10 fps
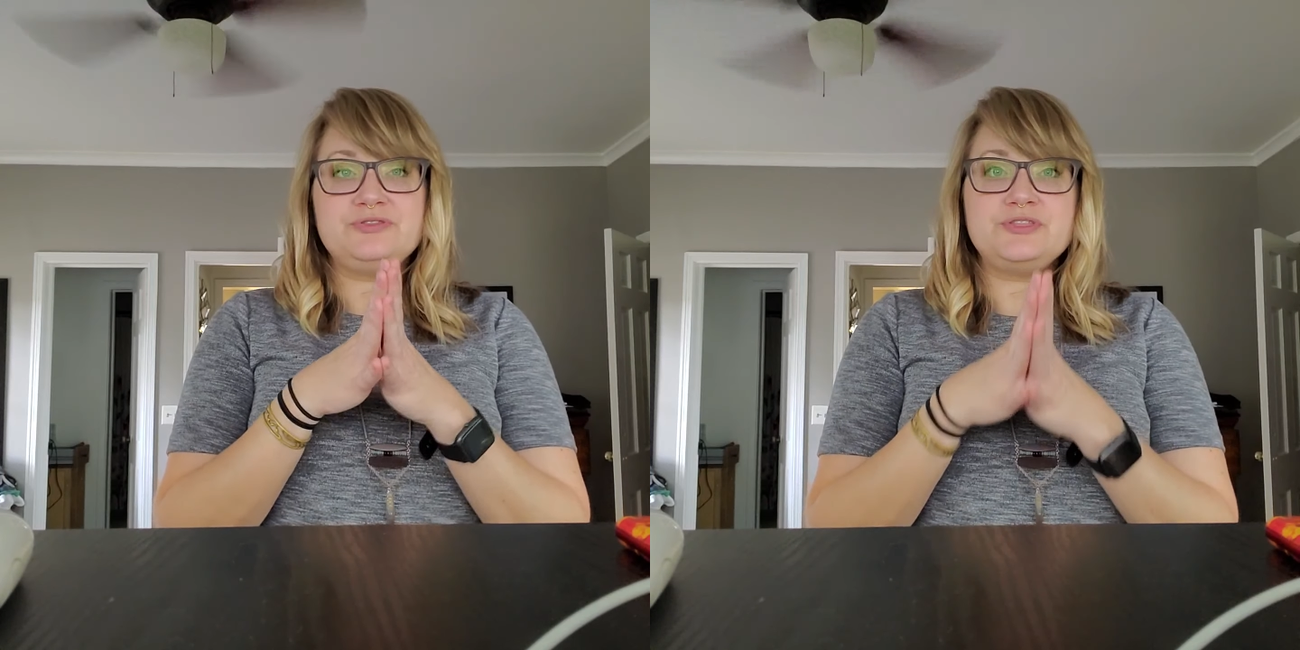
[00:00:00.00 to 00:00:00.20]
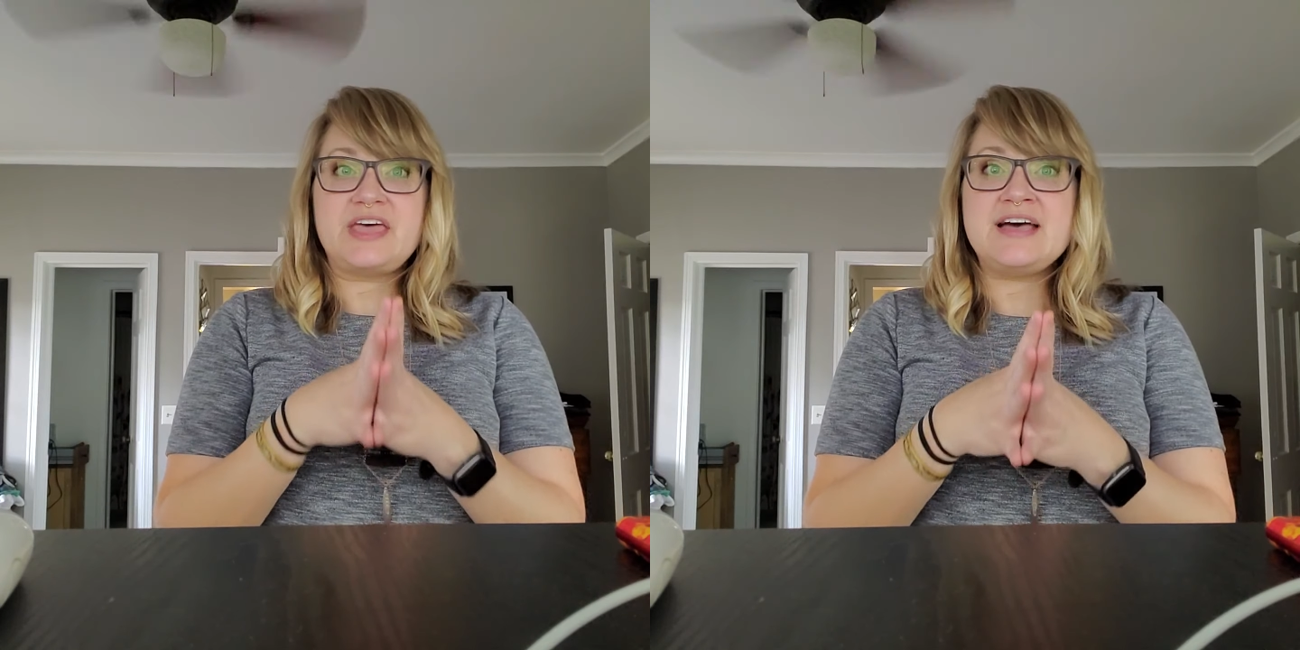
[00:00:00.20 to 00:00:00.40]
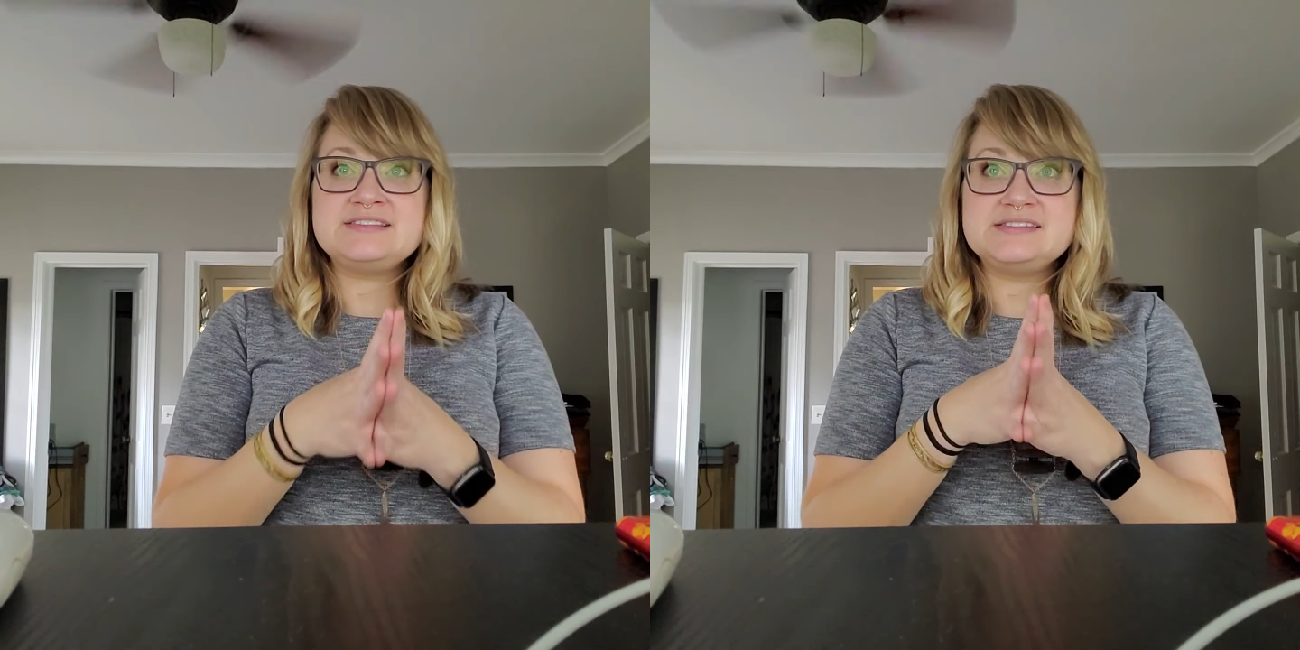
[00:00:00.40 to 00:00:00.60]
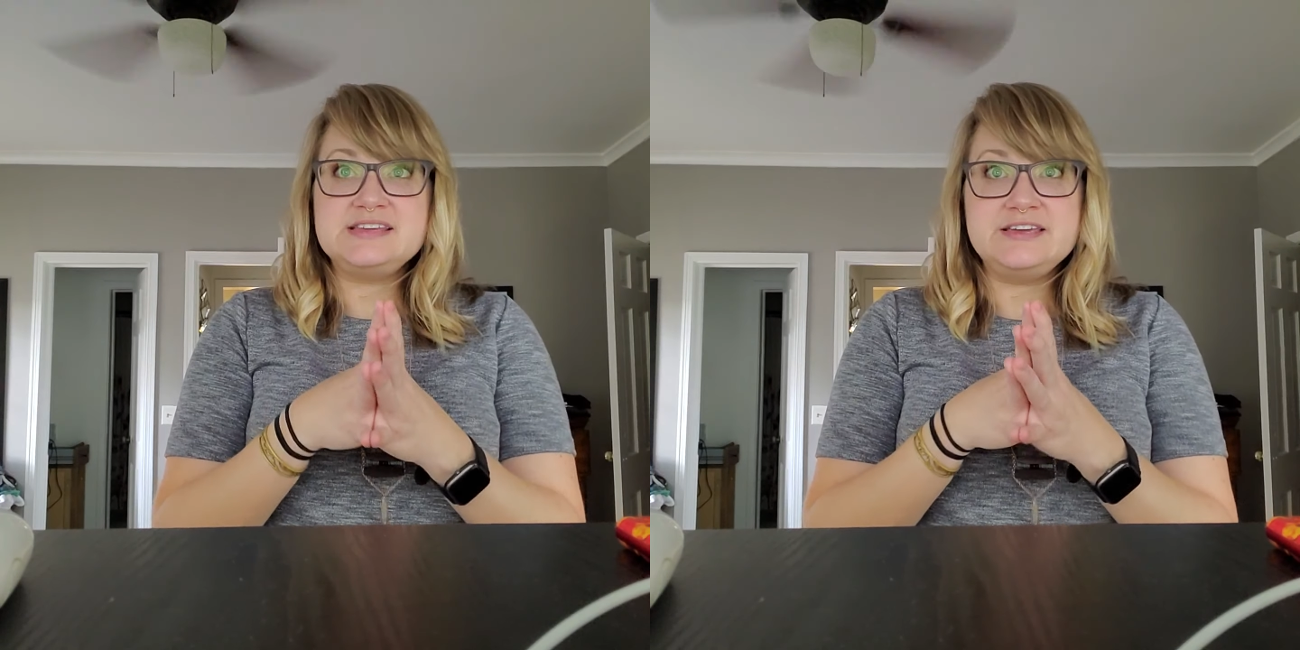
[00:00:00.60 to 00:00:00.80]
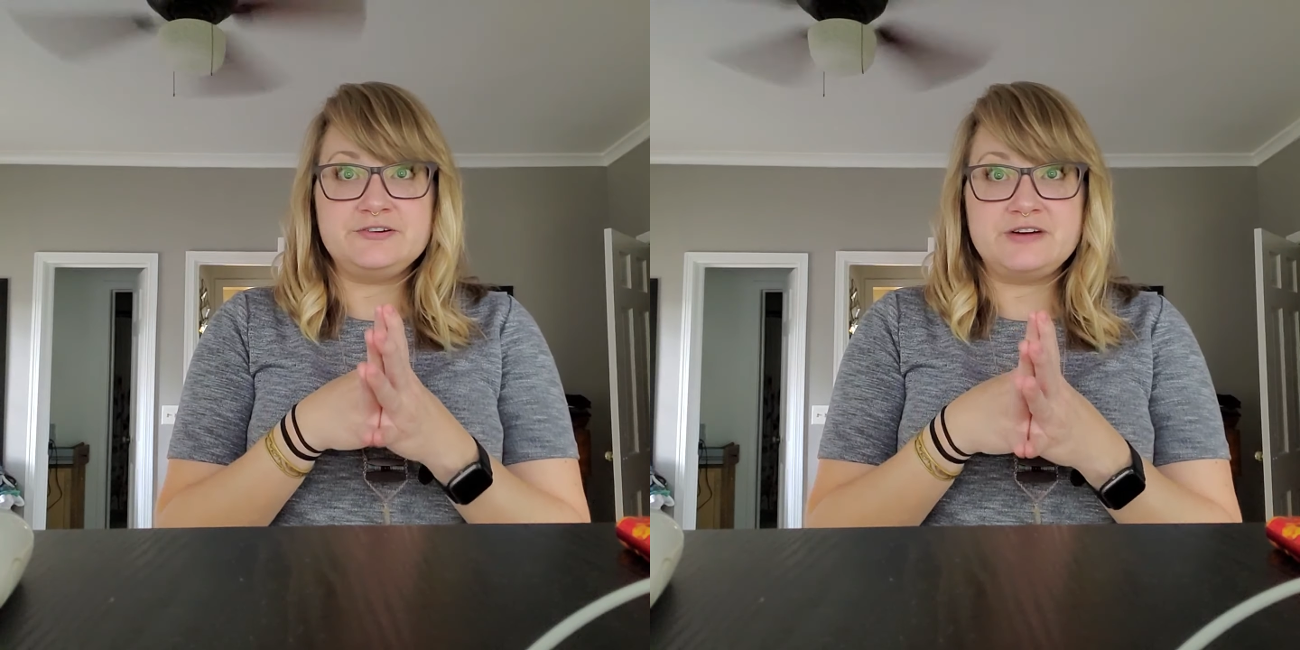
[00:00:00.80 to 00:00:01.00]
That's the
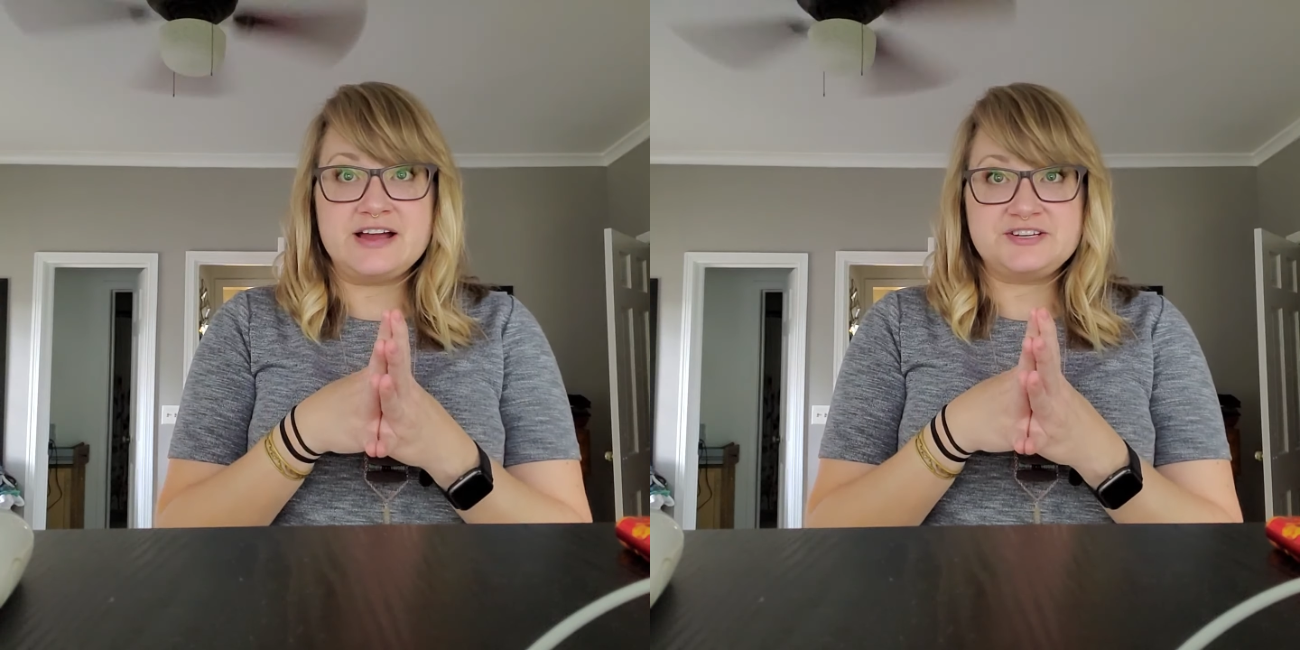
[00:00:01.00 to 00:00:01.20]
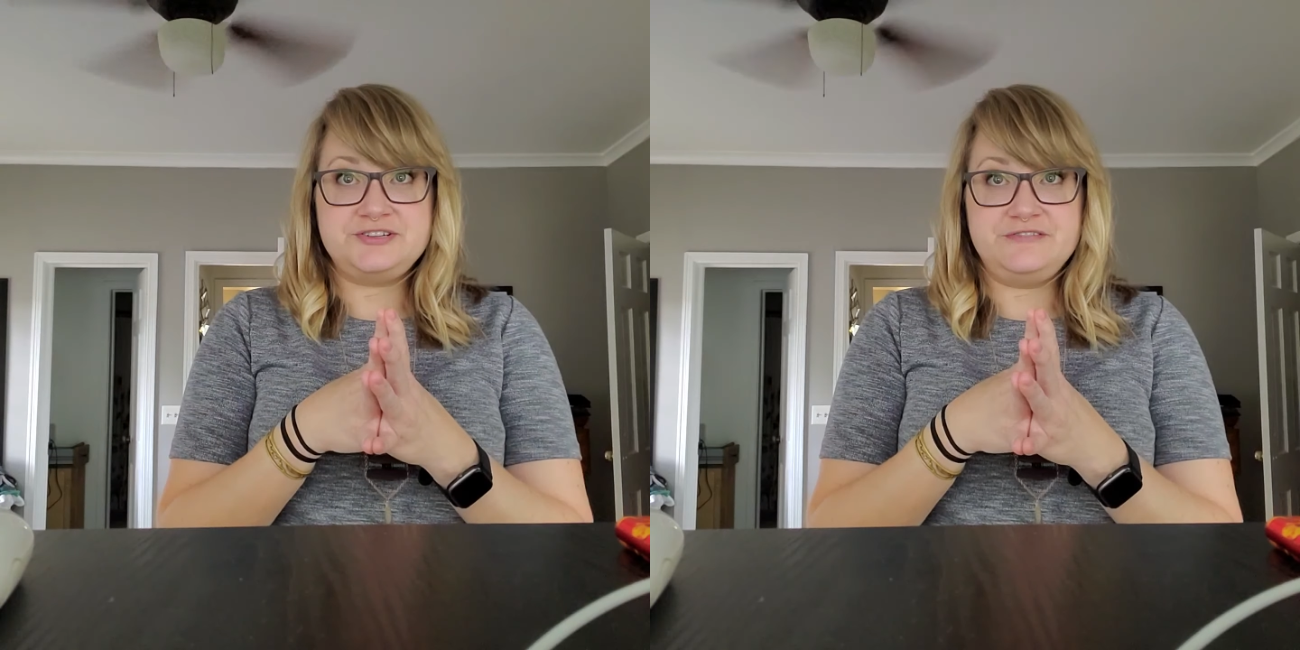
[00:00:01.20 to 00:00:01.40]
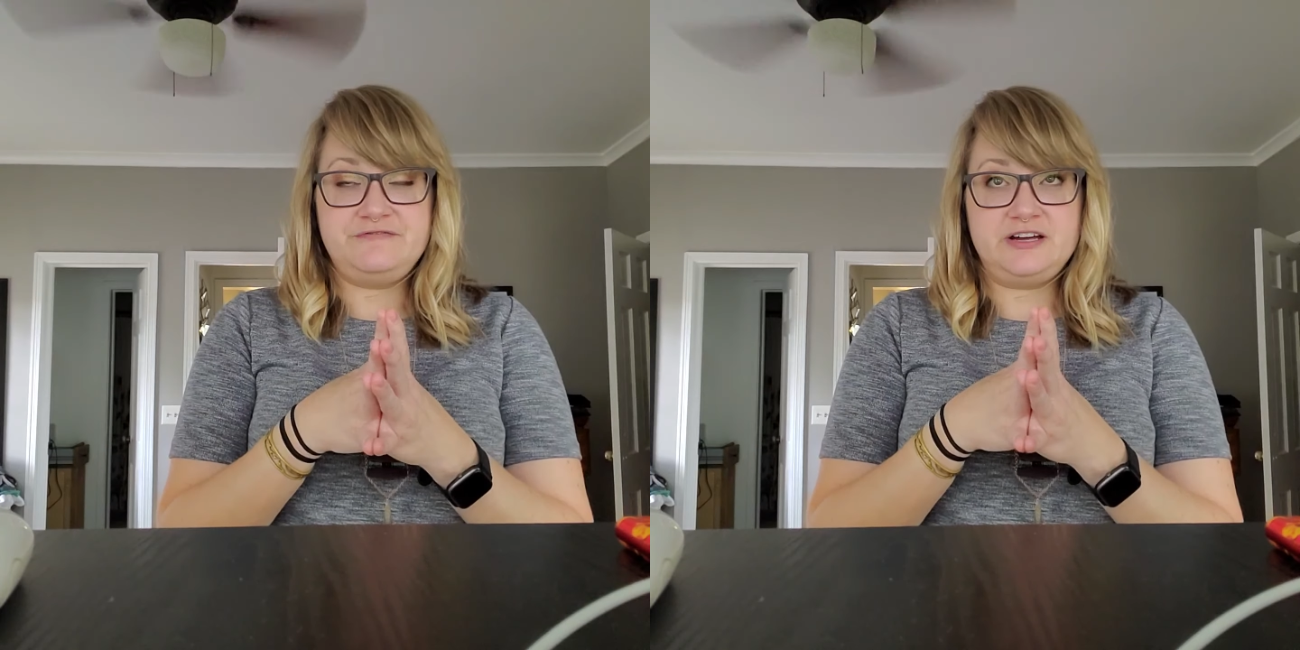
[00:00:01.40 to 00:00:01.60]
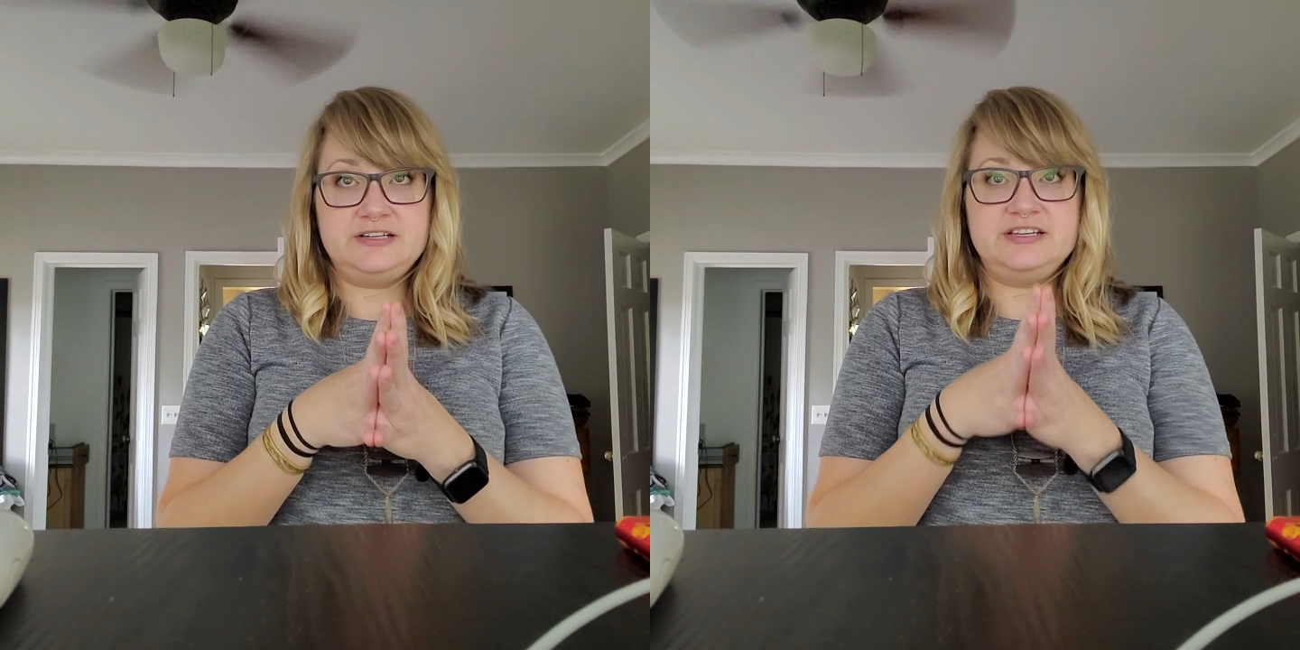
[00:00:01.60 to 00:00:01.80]
interaction effect,